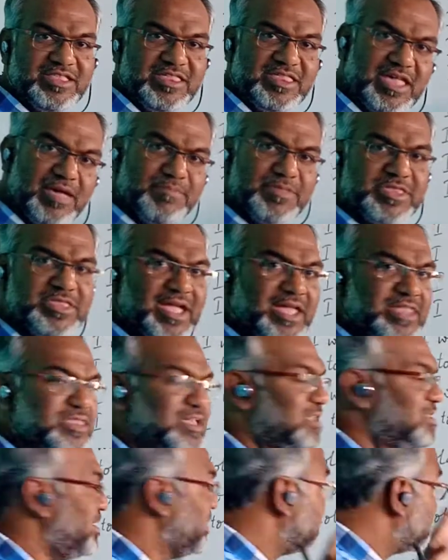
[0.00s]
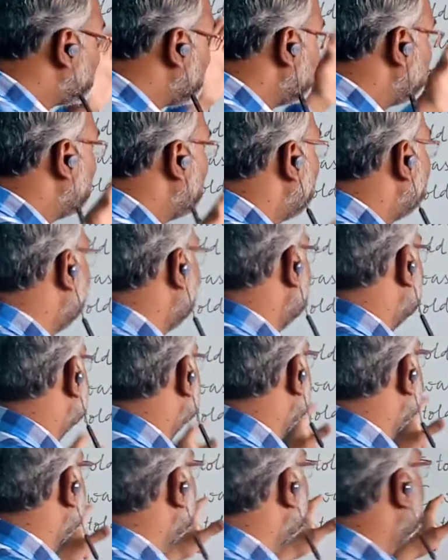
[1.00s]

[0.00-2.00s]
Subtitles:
the same stanza, there is one more case.